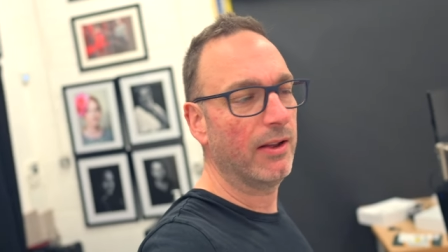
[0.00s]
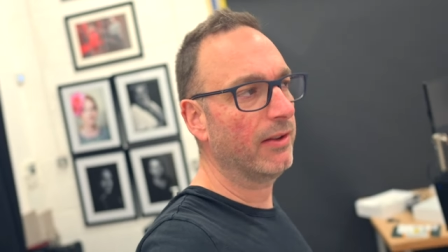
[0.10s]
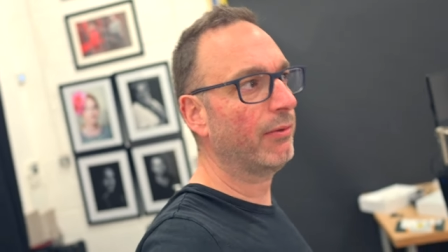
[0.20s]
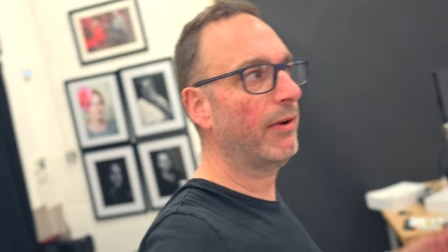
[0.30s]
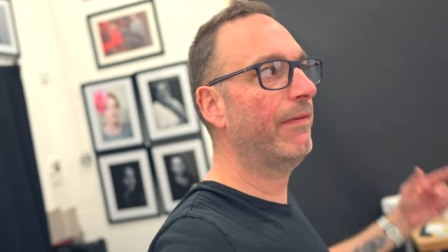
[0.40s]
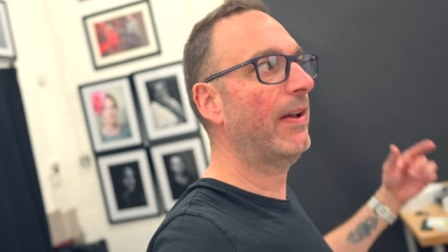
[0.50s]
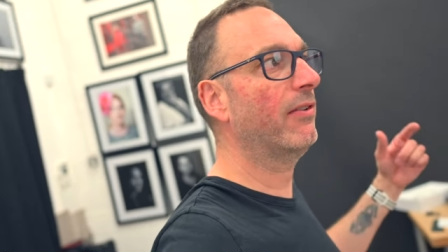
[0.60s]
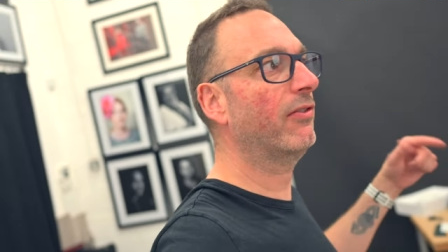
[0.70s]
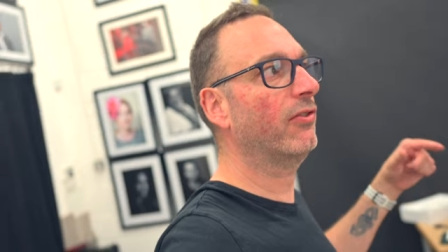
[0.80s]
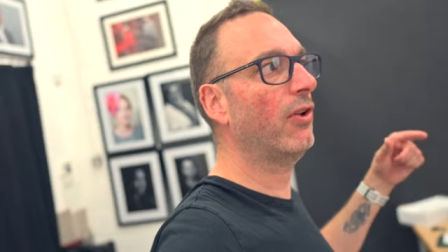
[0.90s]
So I've
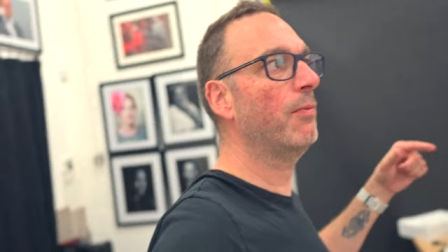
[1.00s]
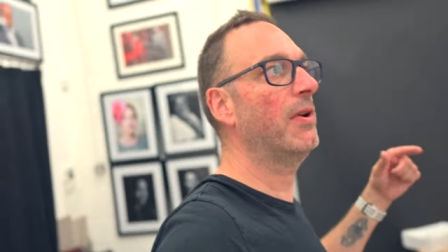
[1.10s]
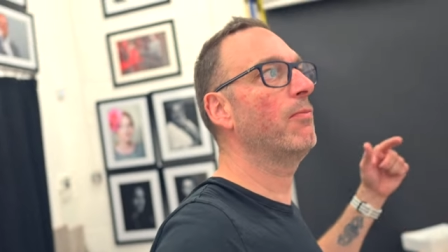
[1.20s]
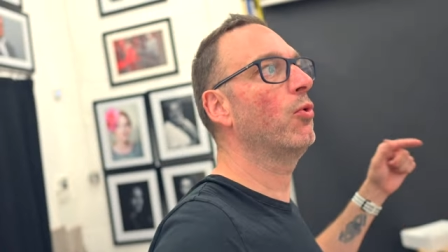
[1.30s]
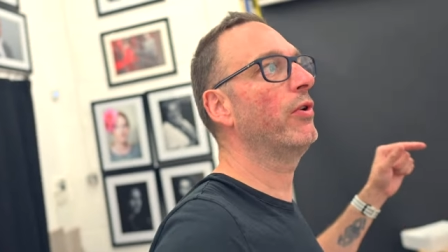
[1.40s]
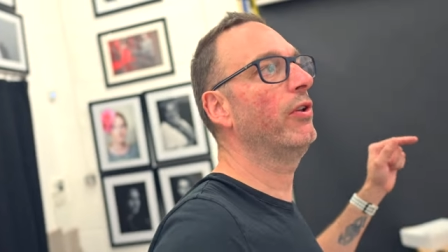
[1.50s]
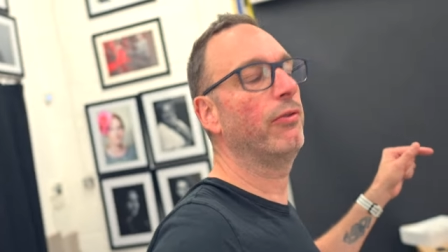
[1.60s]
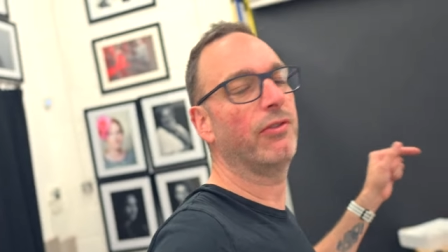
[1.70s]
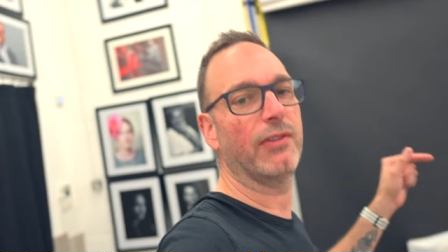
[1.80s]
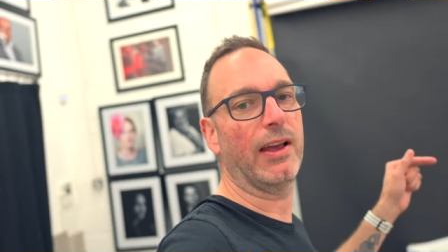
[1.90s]
found so many more
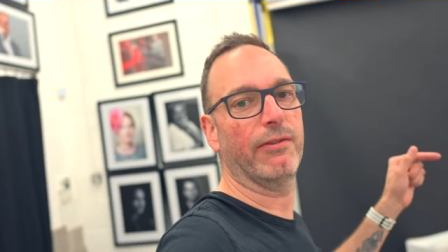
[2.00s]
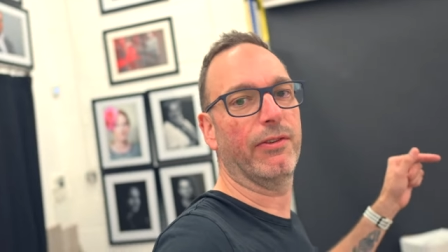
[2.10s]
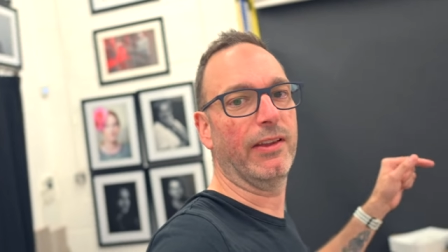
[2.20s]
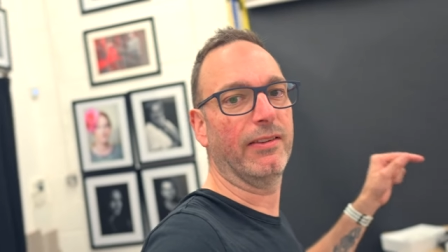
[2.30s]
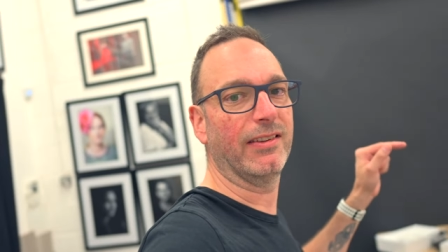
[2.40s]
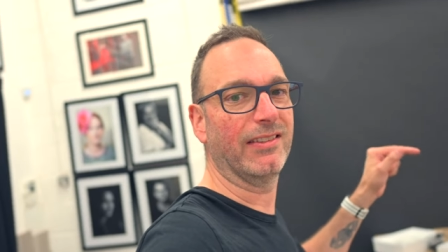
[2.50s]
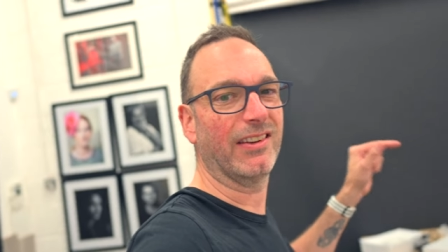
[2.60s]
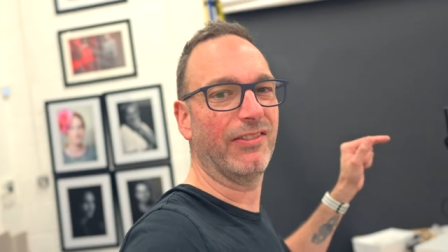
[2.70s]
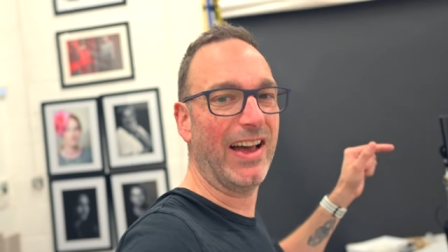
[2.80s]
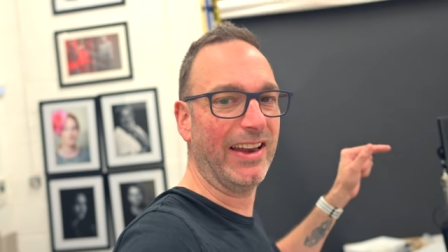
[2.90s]
uses out for this since
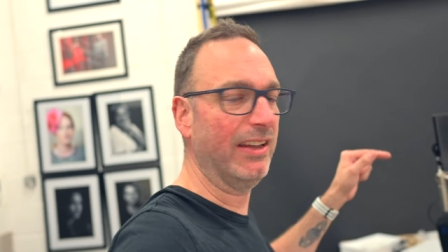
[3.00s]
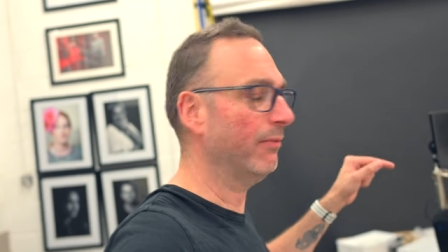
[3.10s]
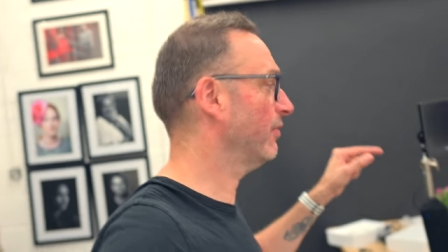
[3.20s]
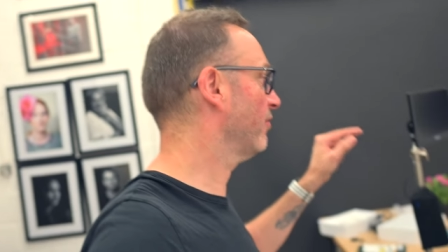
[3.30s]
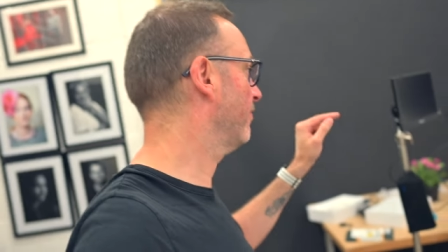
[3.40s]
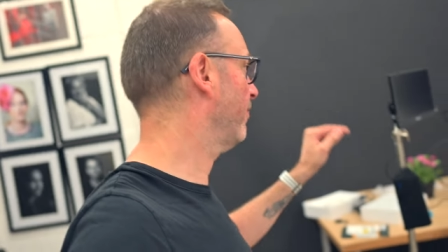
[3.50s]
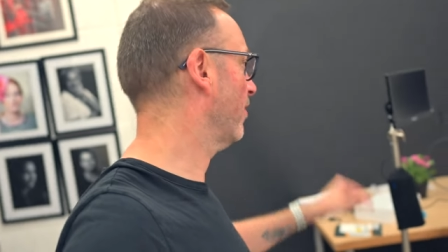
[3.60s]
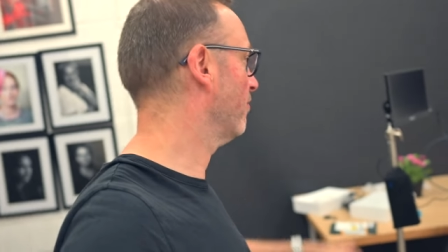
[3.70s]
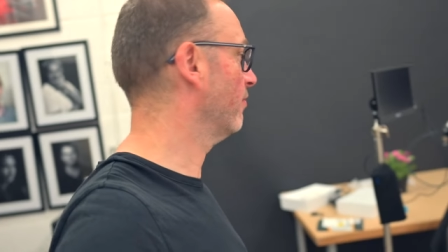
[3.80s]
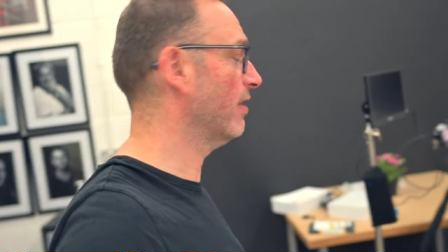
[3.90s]
I've had it, which I
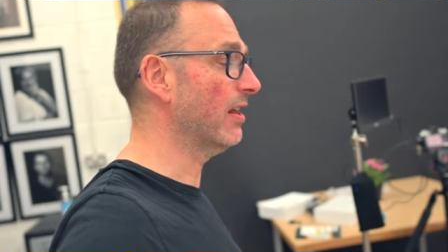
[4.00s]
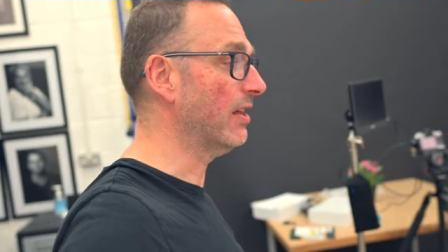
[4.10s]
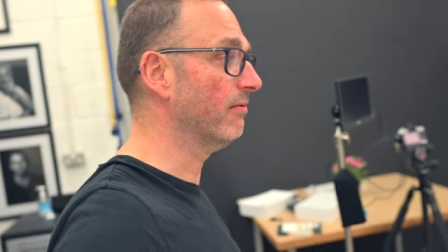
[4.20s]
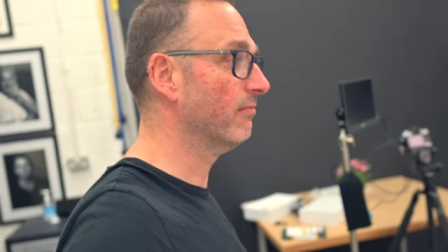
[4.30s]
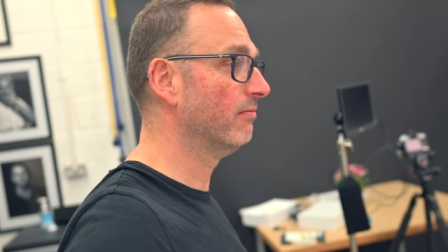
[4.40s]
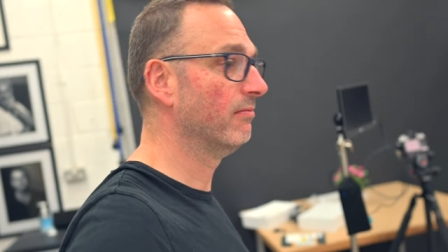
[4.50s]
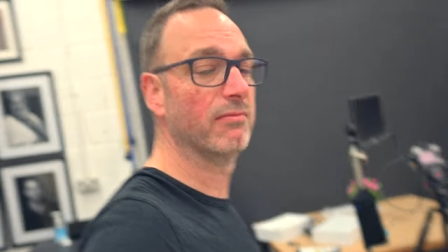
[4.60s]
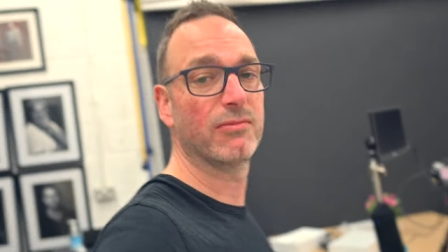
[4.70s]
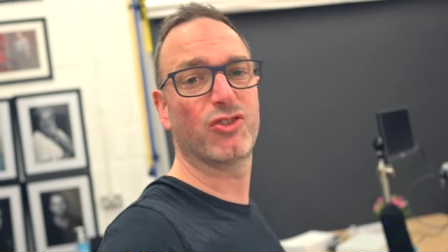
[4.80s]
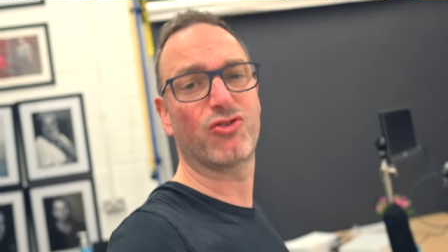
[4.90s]
find really
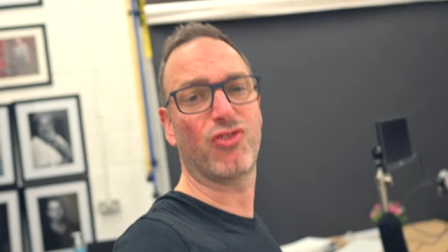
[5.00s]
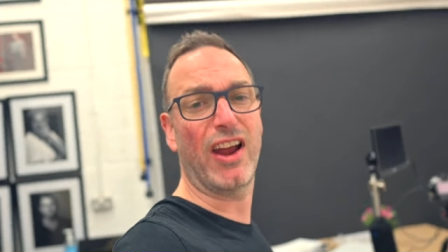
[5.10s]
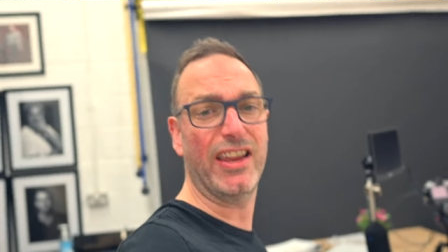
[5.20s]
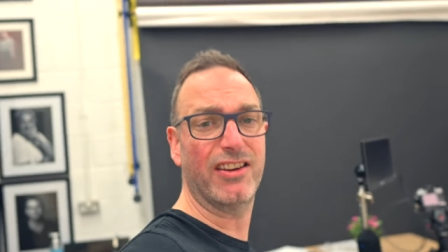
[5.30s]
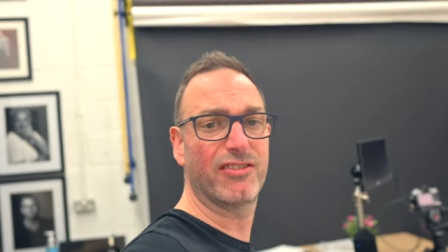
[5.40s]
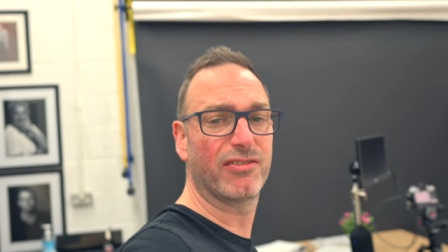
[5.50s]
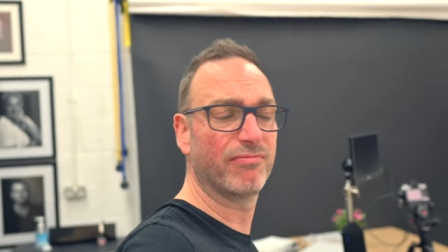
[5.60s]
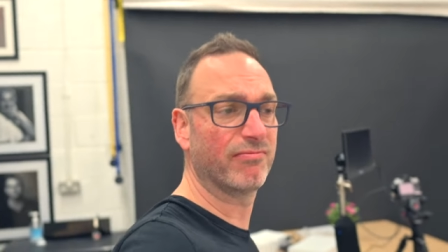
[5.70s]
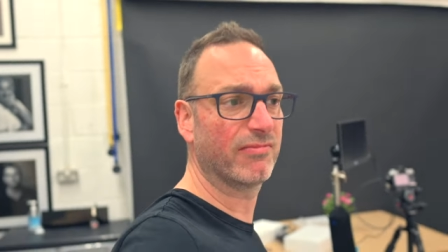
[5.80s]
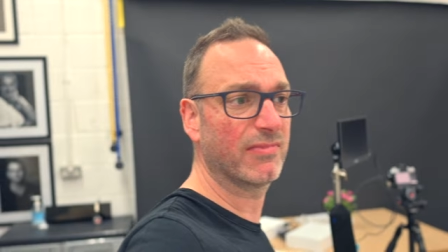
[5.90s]
strange
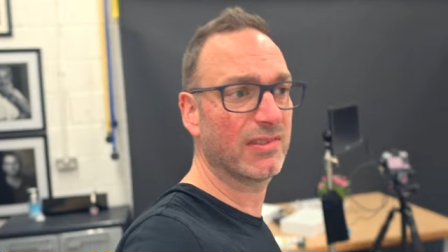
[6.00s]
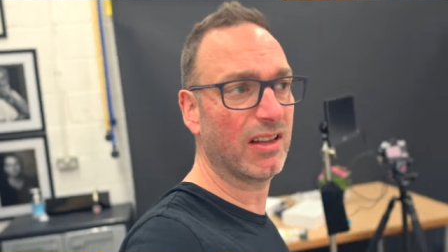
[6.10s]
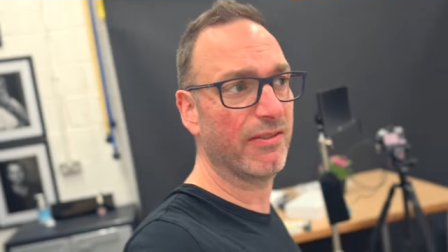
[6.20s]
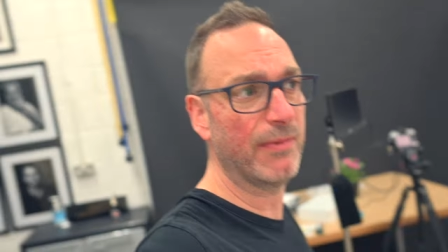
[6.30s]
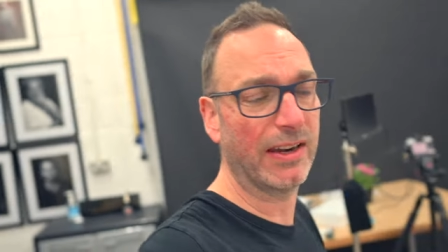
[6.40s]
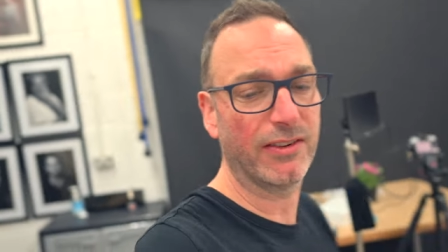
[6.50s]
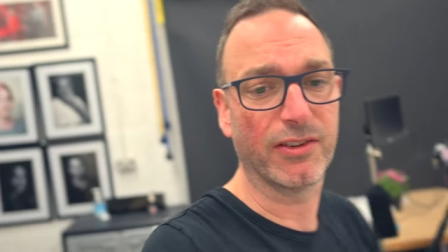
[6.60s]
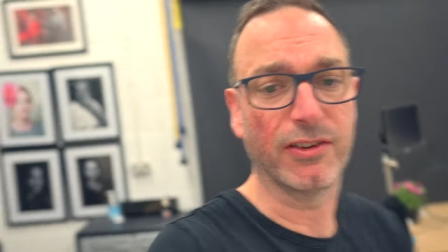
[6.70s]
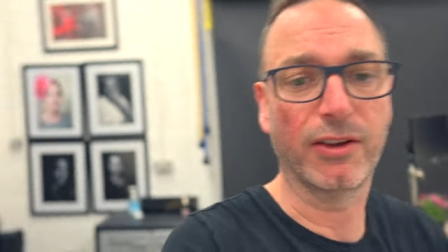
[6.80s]
that I've managed to